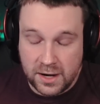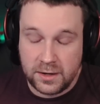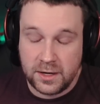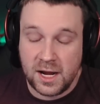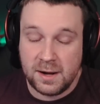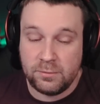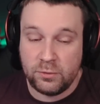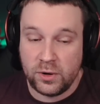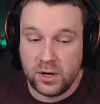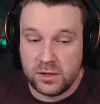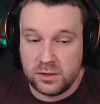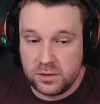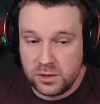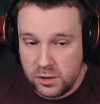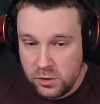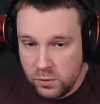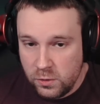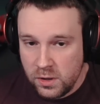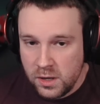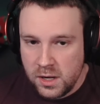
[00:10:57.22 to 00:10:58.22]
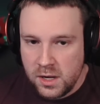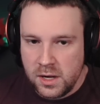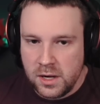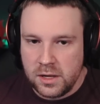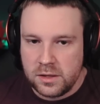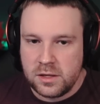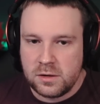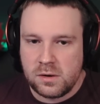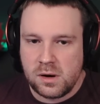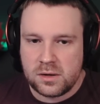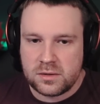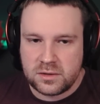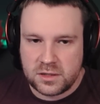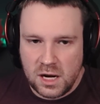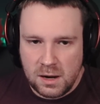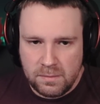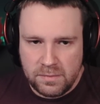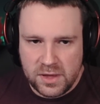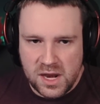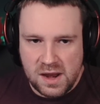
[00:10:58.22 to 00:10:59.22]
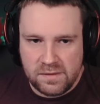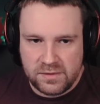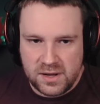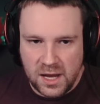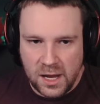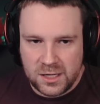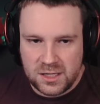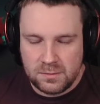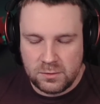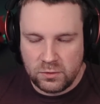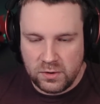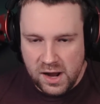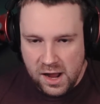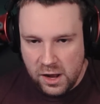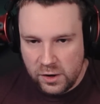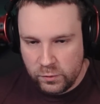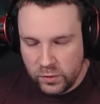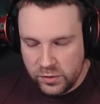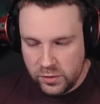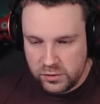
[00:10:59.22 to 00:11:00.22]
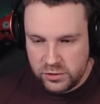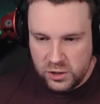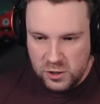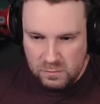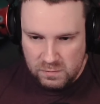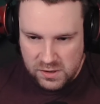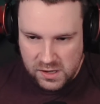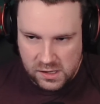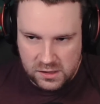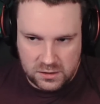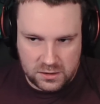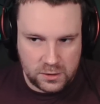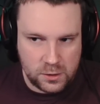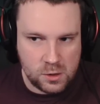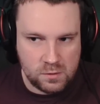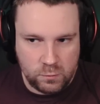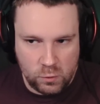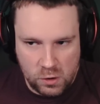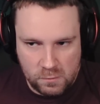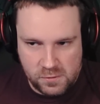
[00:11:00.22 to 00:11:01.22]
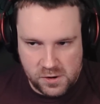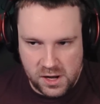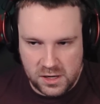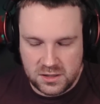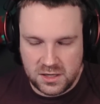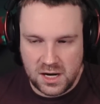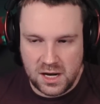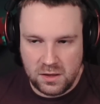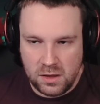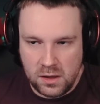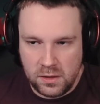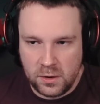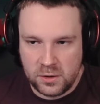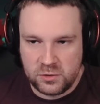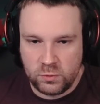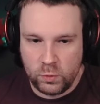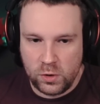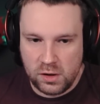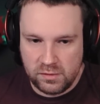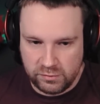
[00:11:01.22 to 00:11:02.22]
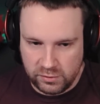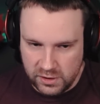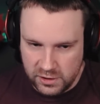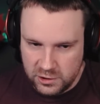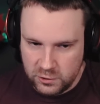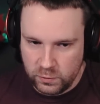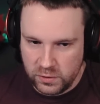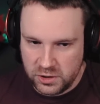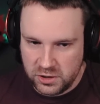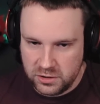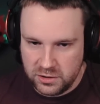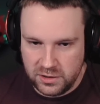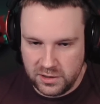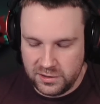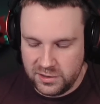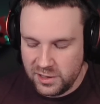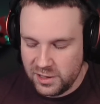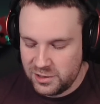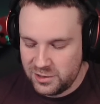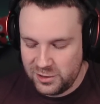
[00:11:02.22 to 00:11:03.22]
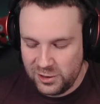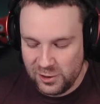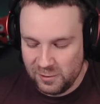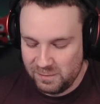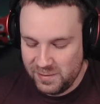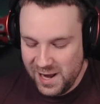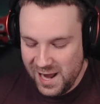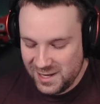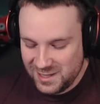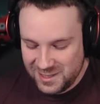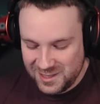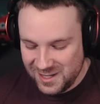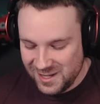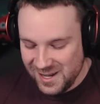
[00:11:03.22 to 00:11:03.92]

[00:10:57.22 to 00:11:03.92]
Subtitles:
in 9.2, there are some that have gained some ground with your 2-piece and your 4-piece, and then there's Wilfrids, which is just your best